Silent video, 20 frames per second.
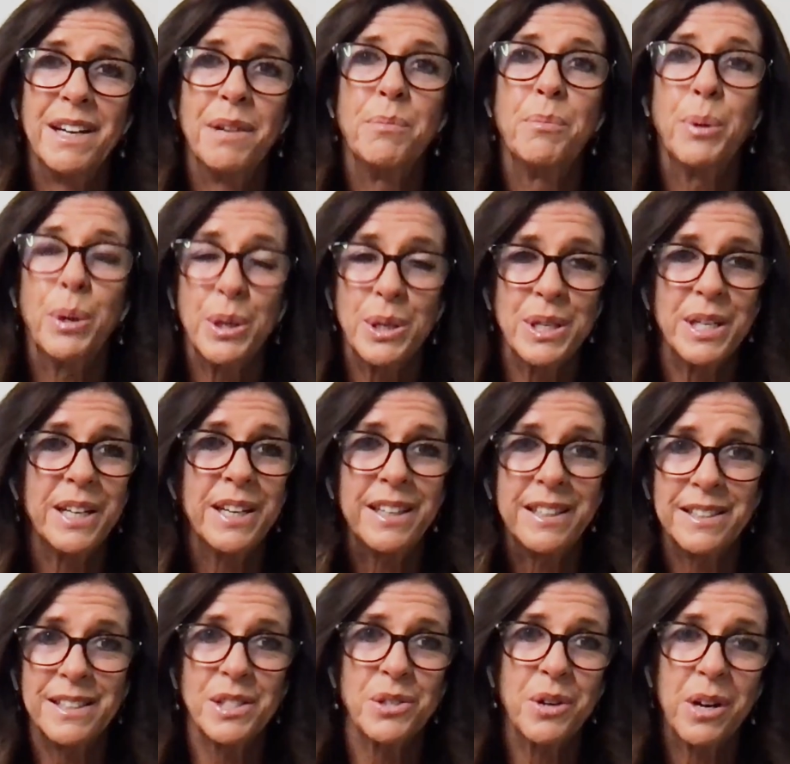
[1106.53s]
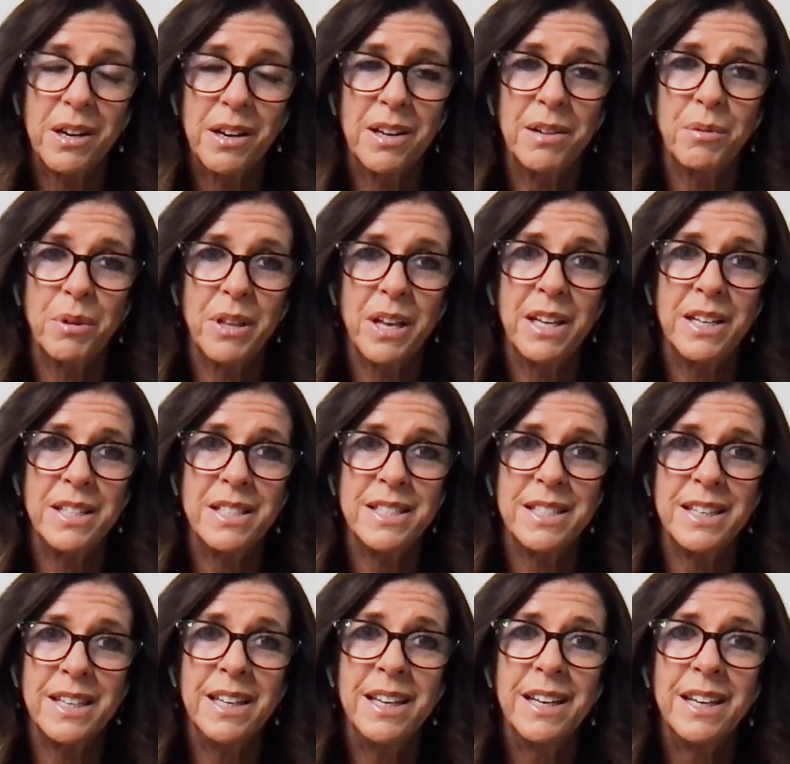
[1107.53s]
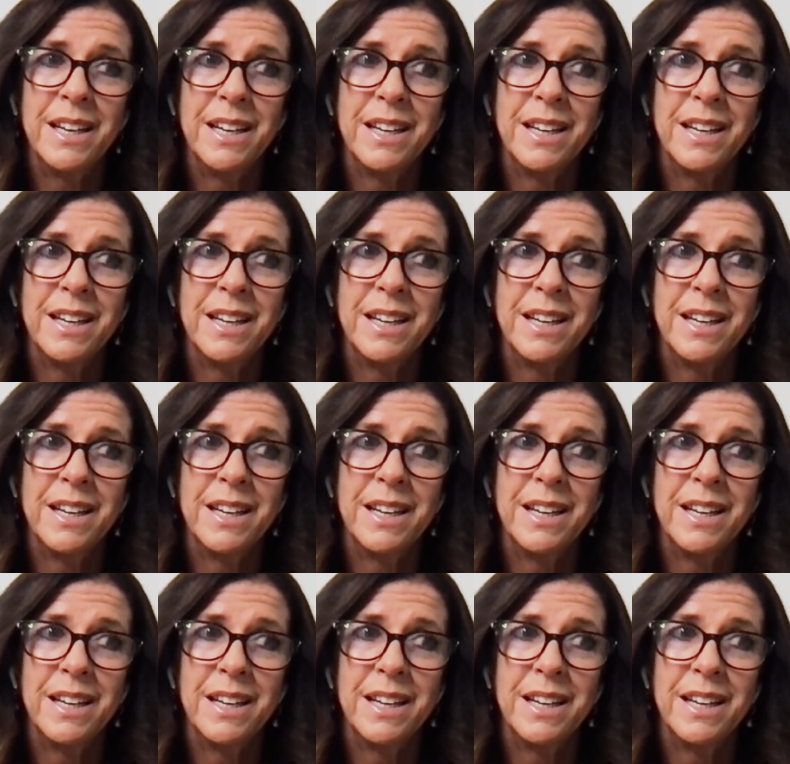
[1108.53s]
burnt out and struggling with energy,